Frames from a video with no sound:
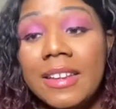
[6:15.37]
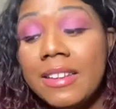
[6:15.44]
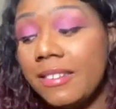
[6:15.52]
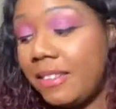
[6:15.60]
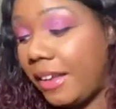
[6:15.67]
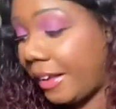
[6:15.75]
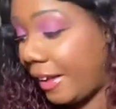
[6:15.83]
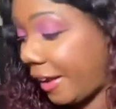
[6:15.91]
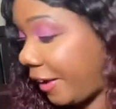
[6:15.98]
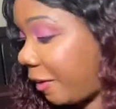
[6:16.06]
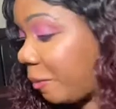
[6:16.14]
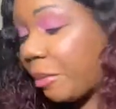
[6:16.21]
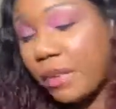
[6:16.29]
Take a
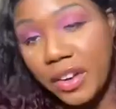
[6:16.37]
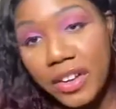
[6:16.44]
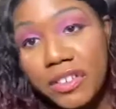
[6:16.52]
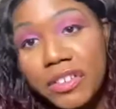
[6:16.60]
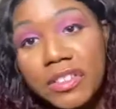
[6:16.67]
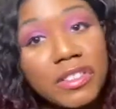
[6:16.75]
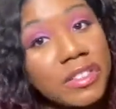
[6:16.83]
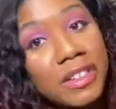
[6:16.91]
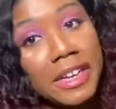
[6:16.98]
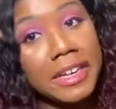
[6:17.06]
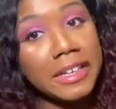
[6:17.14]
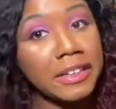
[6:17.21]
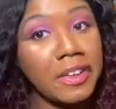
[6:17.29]
brush
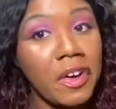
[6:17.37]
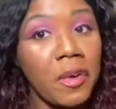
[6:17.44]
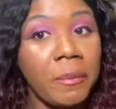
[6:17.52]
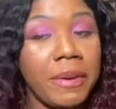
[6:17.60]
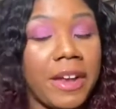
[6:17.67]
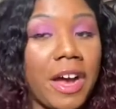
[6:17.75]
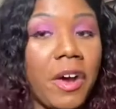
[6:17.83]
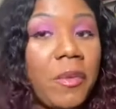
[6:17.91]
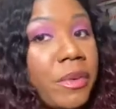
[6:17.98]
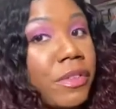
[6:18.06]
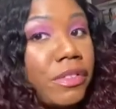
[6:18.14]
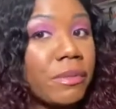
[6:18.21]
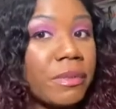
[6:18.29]
and comb it out with
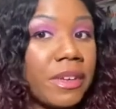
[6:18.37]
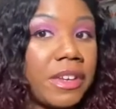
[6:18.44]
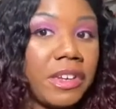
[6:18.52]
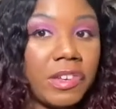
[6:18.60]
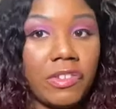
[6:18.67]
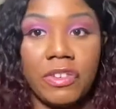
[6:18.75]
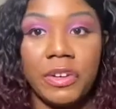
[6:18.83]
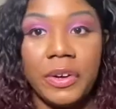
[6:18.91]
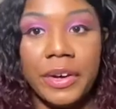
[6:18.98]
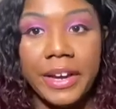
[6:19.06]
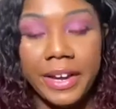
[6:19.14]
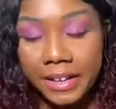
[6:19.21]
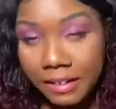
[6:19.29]
some conditioner,
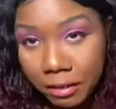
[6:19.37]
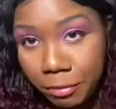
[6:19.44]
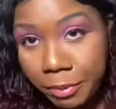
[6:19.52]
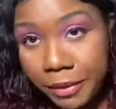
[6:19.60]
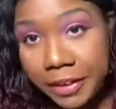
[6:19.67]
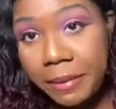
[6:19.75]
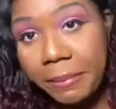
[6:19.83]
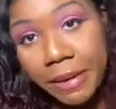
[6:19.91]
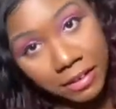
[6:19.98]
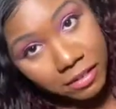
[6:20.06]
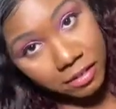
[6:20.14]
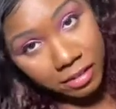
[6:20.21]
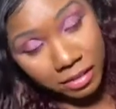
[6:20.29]
and it's pretty much
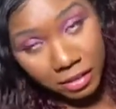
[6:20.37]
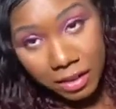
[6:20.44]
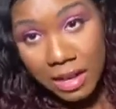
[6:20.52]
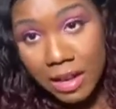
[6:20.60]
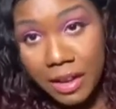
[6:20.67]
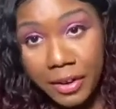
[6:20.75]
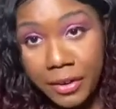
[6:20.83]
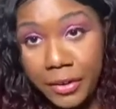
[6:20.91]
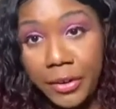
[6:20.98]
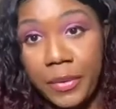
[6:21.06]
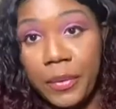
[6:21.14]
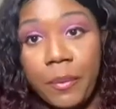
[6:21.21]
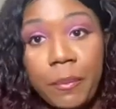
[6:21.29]

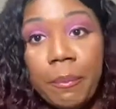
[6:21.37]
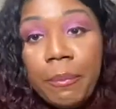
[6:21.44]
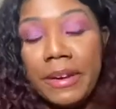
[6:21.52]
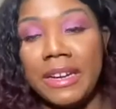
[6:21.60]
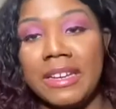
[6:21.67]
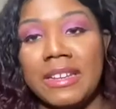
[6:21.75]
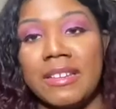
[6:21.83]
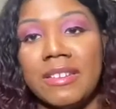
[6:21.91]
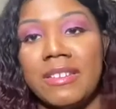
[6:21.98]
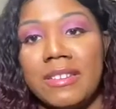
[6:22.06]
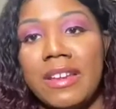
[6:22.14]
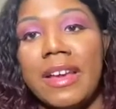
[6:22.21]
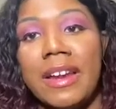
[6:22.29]
new, but it does
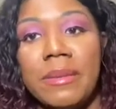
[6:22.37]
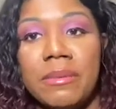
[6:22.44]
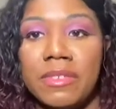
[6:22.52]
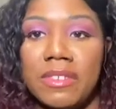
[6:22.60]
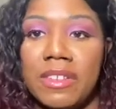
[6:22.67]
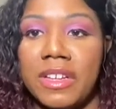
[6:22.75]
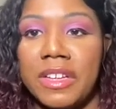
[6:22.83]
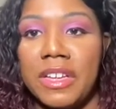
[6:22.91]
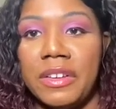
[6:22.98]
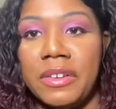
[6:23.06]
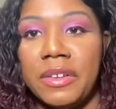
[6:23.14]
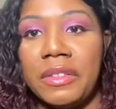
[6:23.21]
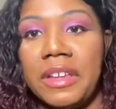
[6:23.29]
shed. I'm just gonna
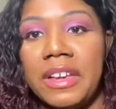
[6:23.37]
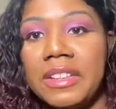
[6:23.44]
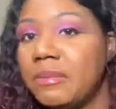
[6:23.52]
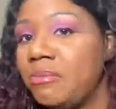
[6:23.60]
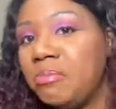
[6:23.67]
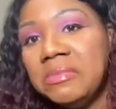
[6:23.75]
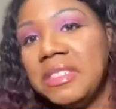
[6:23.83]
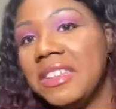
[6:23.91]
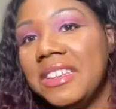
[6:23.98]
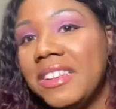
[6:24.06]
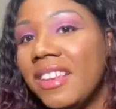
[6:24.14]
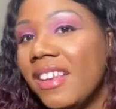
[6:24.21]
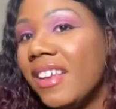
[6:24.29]
like that.
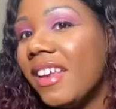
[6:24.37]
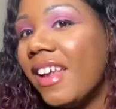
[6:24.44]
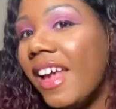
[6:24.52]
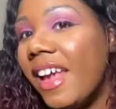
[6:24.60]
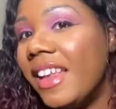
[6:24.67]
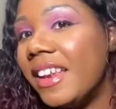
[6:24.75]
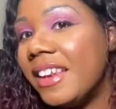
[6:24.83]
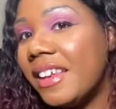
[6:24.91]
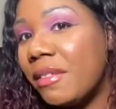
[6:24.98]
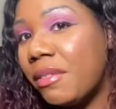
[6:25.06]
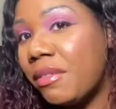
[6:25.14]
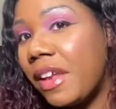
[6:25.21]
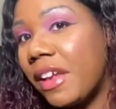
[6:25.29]
And it
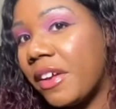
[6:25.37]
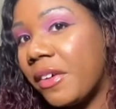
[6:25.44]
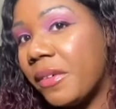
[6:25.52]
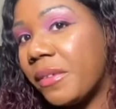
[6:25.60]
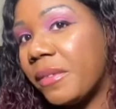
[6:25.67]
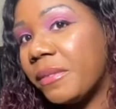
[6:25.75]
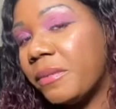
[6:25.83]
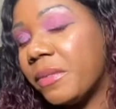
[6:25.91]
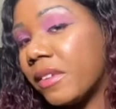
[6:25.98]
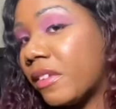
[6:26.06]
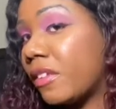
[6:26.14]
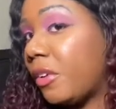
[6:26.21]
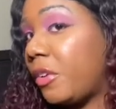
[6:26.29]
does tangle.
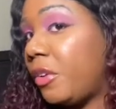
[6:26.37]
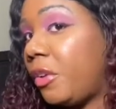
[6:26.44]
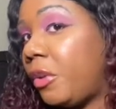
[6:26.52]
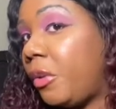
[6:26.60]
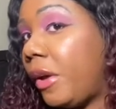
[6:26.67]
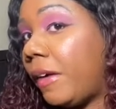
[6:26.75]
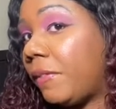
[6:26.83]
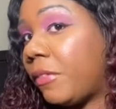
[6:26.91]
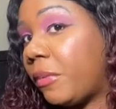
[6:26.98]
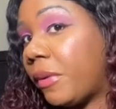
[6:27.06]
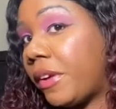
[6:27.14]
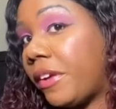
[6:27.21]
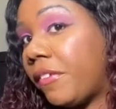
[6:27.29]
So you do have to
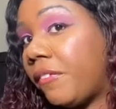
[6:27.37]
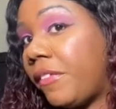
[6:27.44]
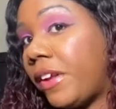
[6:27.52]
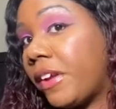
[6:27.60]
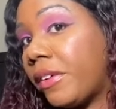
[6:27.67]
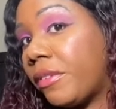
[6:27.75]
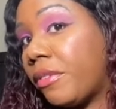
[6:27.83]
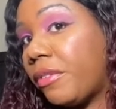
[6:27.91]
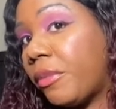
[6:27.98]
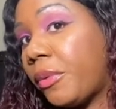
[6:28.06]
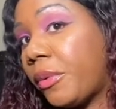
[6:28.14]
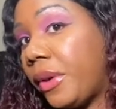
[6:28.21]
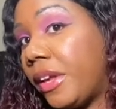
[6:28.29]
run your fingers
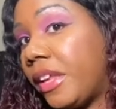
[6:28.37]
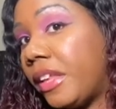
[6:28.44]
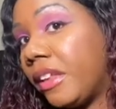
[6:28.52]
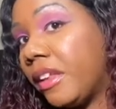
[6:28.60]
through it